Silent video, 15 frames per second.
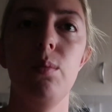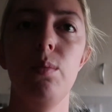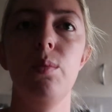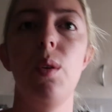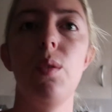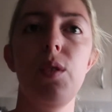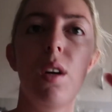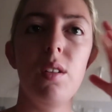
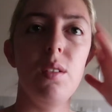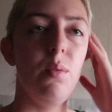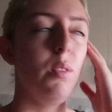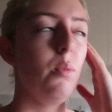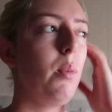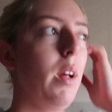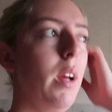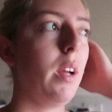while Jackson
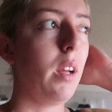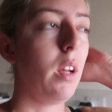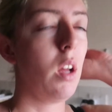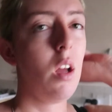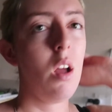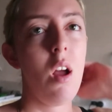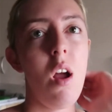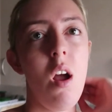was playing
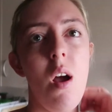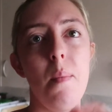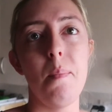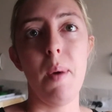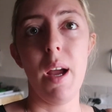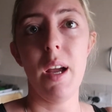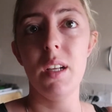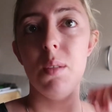
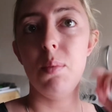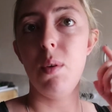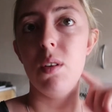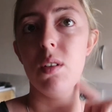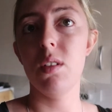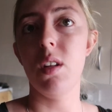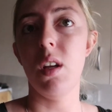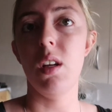my
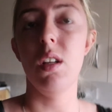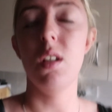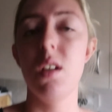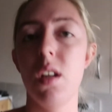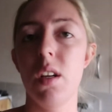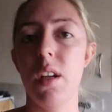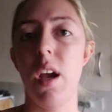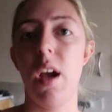Xbox,
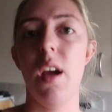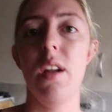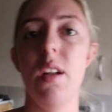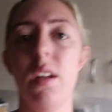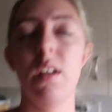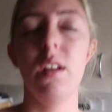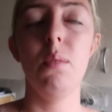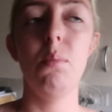and
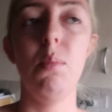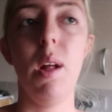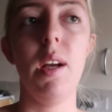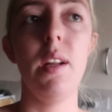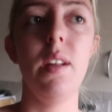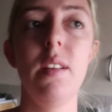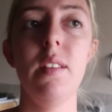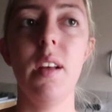Caden
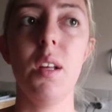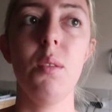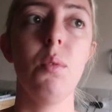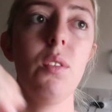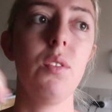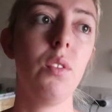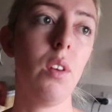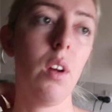played his
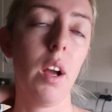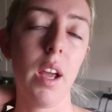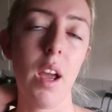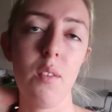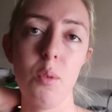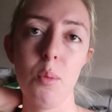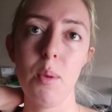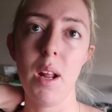Xbox. I
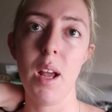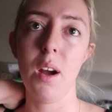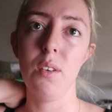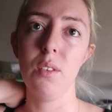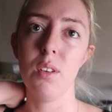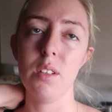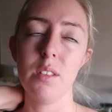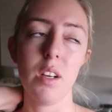gave him an
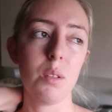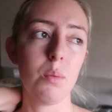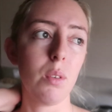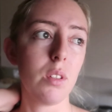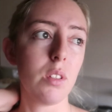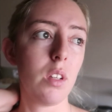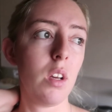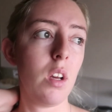hour on his
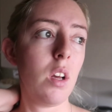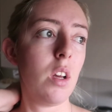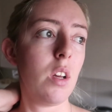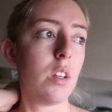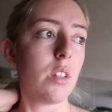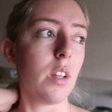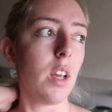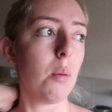Xbox, so
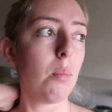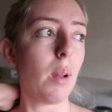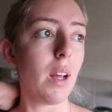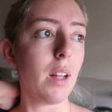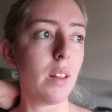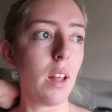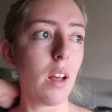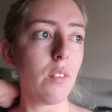he
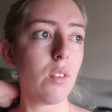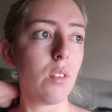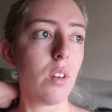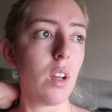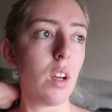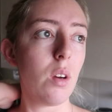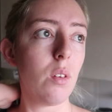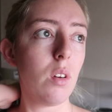played that for an
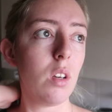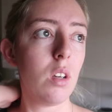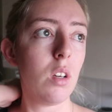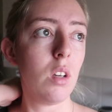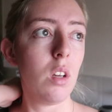hour.